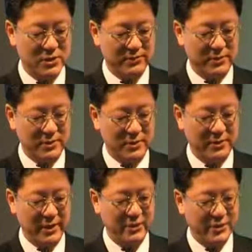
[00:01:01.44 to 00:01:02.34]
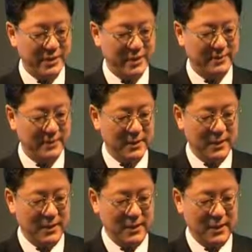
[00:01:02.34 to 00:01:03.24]
of a red cell.
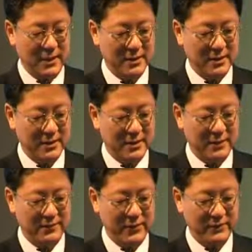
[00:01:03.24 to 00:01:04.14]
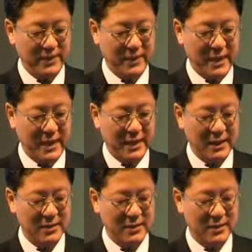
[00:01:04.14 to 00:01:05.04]
And the
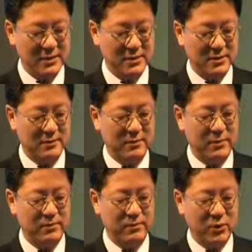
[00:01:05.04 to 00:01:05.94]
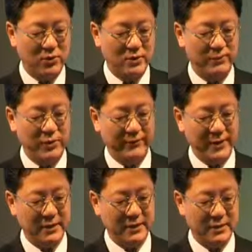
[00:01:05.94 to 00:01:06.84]
CD59 is a block,
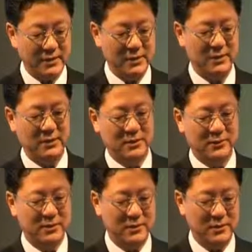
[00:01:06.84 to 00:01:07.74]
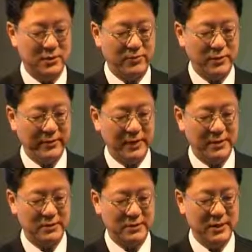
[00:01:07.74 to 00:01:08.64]
prevent the
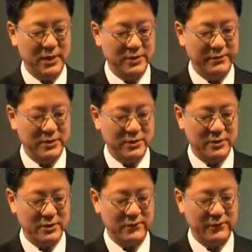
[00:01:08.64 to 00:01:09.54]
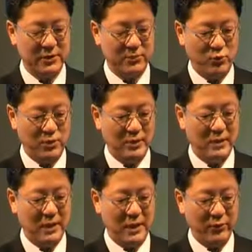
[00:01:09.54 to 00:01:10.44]
complement activation furthermore.
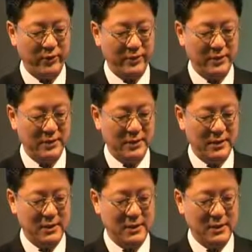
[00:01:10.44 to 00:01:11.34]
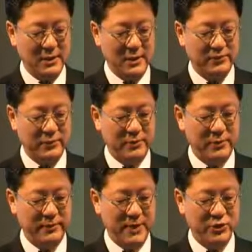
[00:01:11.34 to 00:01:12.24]
However, if
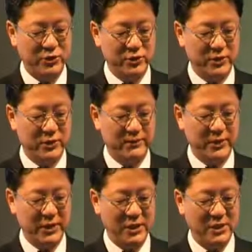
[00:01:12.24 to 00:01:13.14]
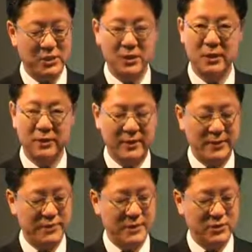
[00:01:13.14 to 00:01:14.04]
a patient in PNH have
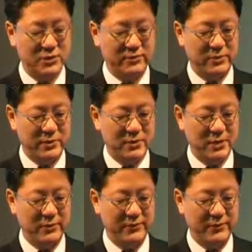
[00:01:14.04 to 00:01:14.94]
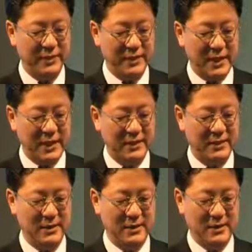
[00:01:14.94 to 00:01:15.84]
absence of
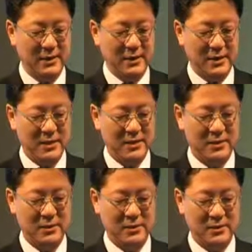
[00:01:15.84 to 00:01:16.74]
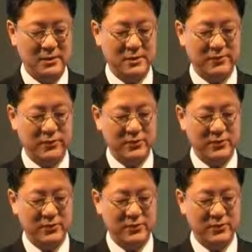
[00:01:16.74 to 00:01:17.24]
CD59, has the